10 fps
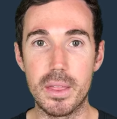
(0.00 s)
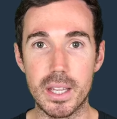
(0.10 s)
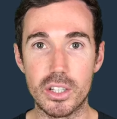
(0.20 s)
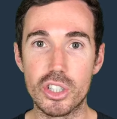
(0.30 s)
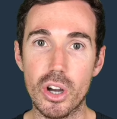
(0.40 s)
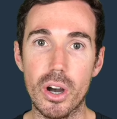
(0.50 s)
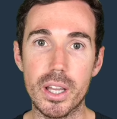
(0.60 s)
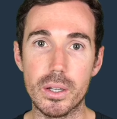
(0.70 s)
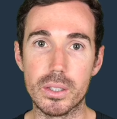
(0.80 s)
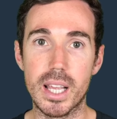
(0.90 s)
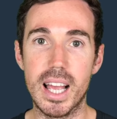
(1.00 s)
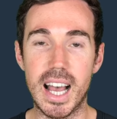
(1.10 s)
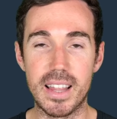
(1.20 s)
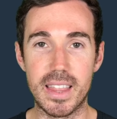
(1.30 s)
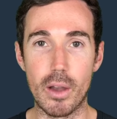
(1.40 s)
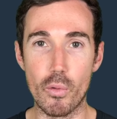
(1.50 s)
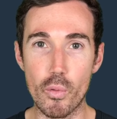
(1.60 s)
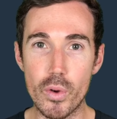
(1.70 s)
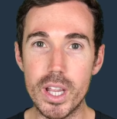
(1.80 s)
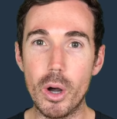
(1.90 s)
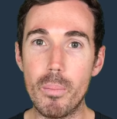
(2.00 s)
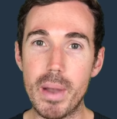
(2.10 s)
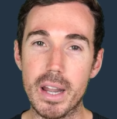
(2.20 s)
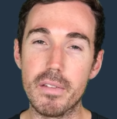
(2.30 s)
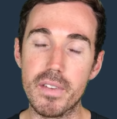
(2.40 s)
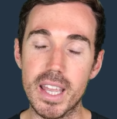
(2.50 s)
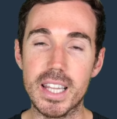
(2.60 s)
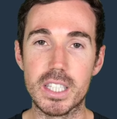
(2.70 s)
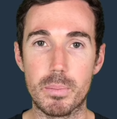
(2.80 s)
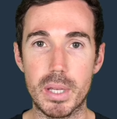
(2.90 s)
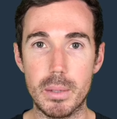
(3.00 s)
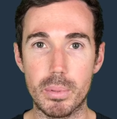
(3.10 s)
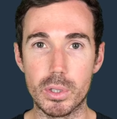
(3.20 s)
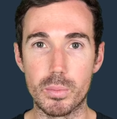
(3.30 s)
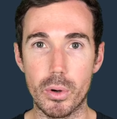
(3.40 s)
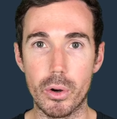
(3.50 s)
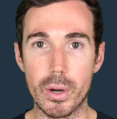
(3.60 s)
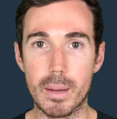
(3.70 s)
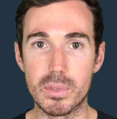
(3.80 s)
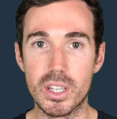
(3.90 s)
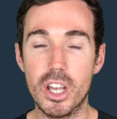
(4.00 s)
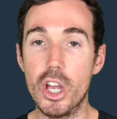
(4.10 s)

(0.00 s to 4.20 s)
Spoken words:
think short hills add that real benefit into people's programs.